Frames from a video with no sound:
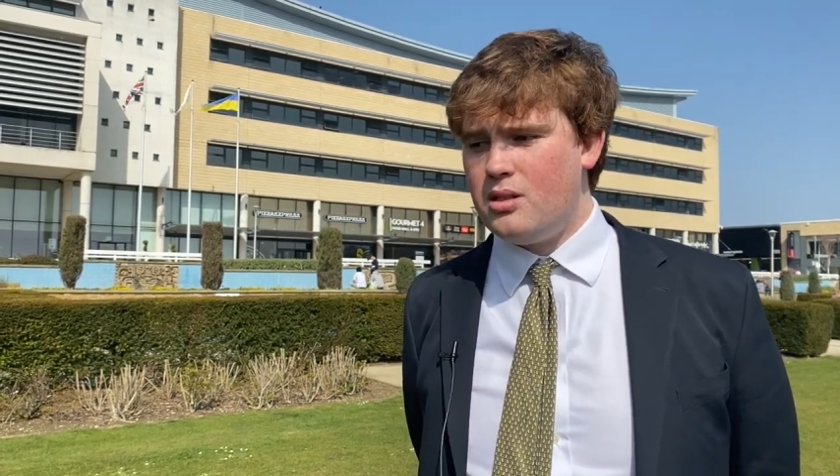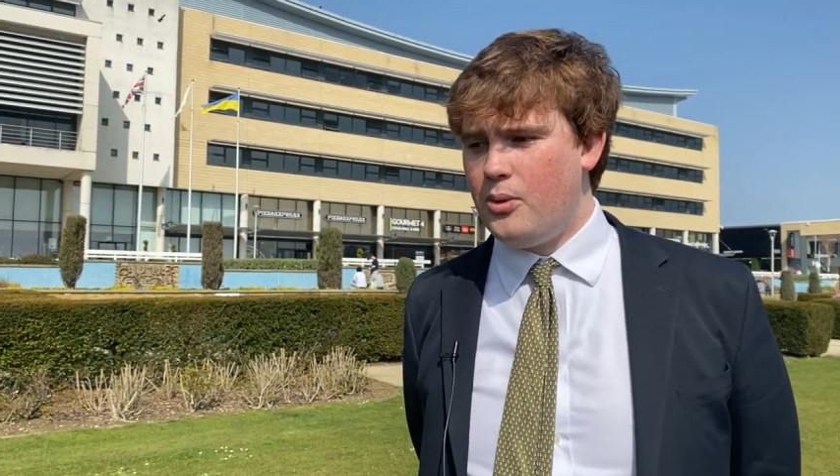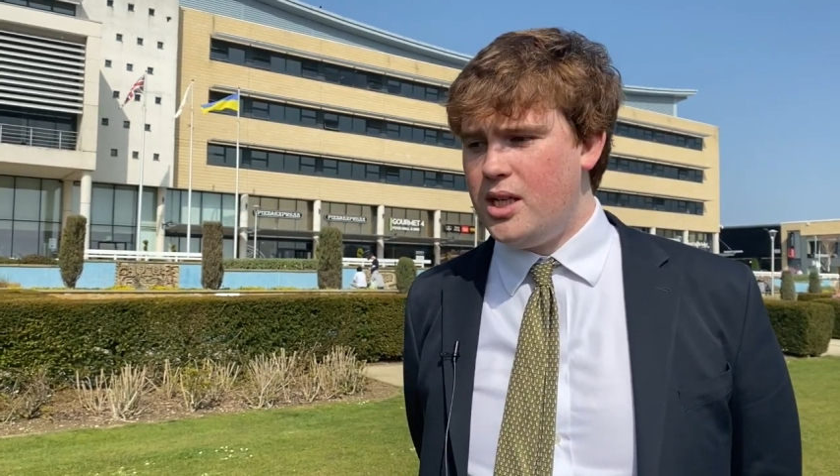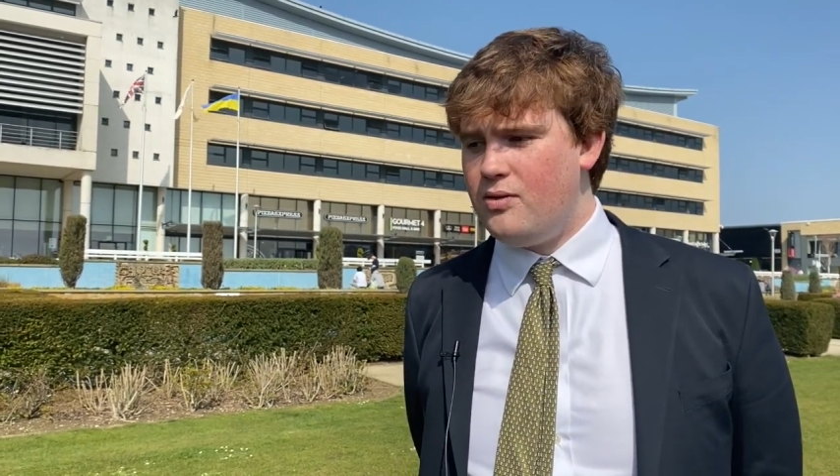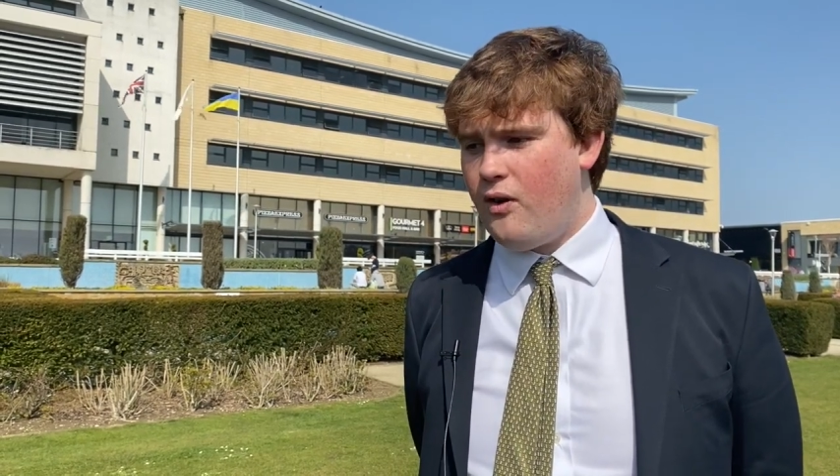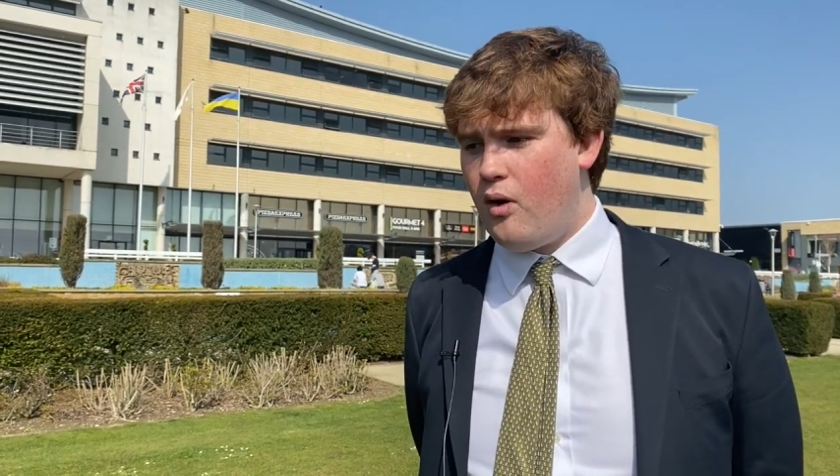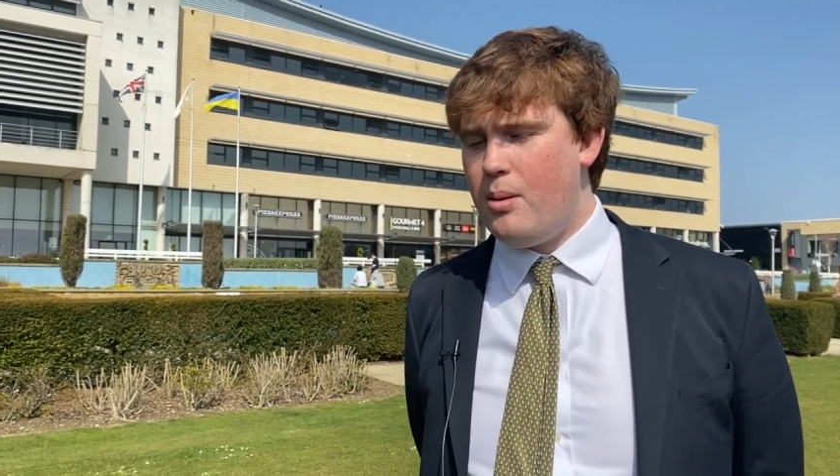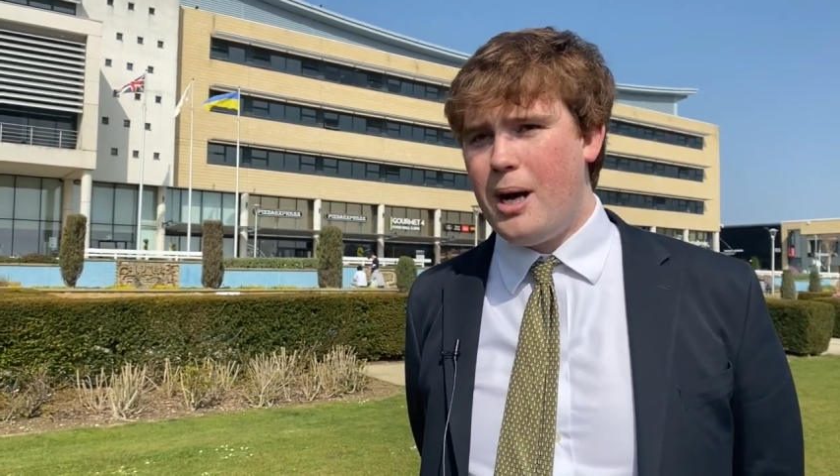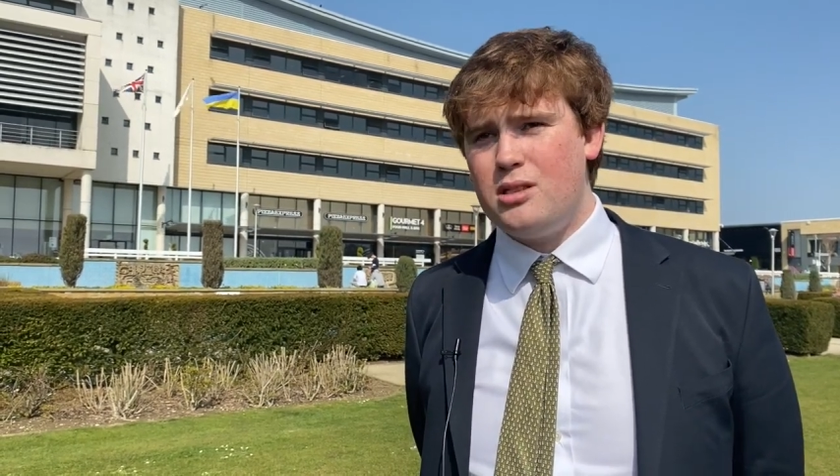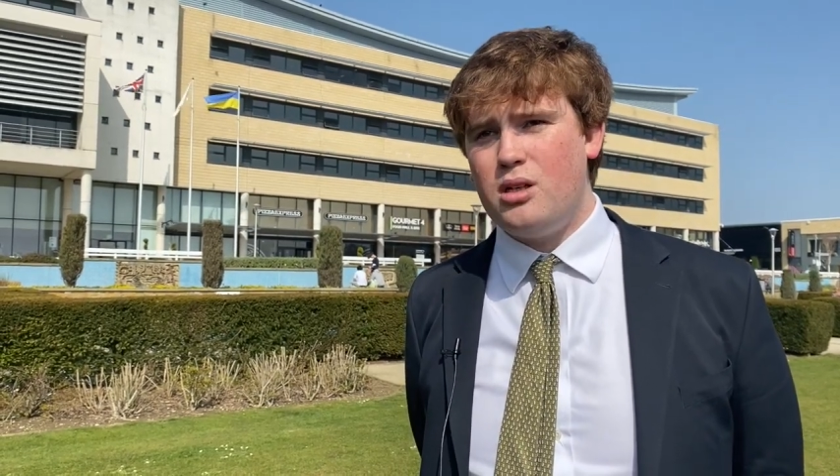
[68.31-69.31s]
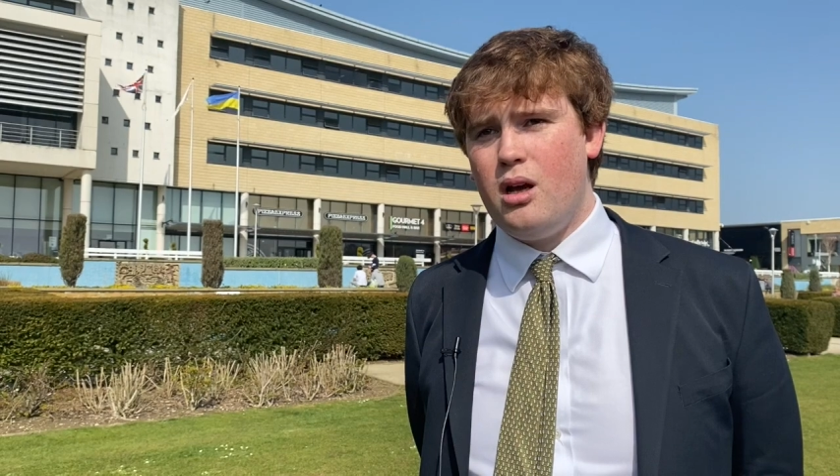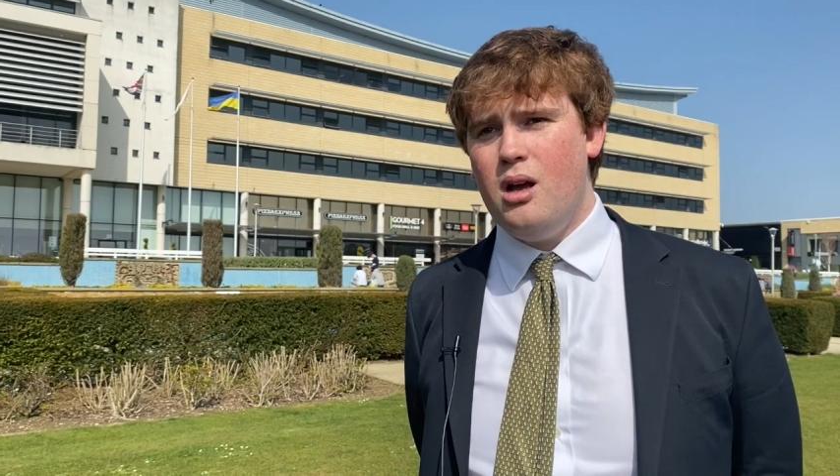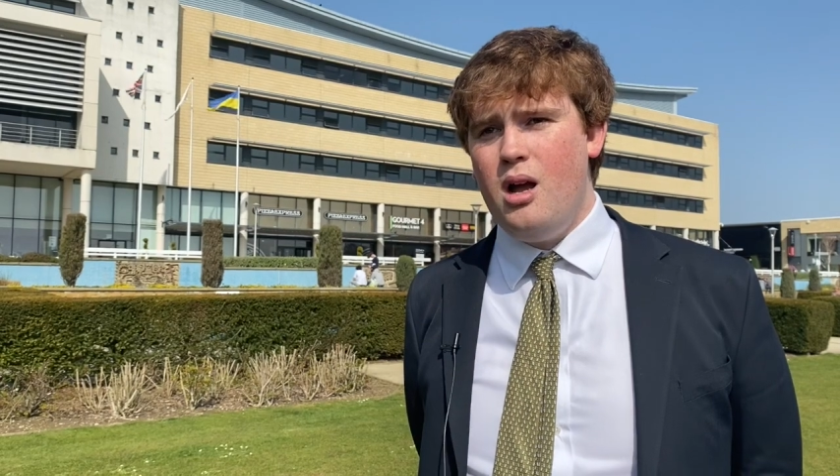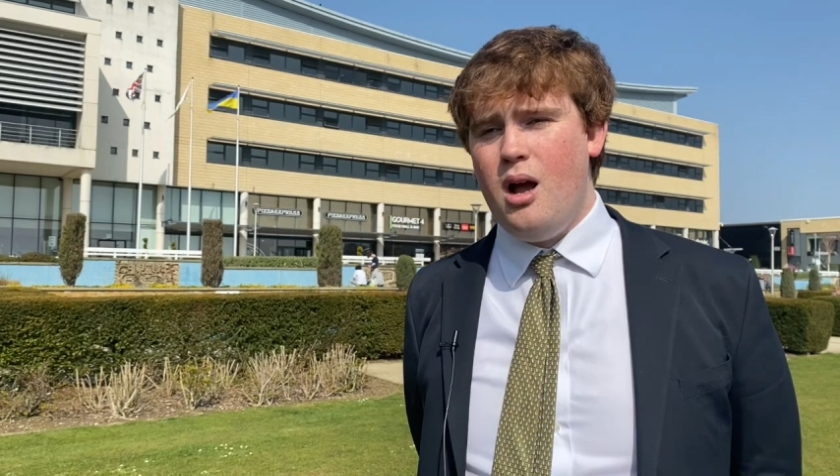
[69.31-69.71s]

So it is very much a,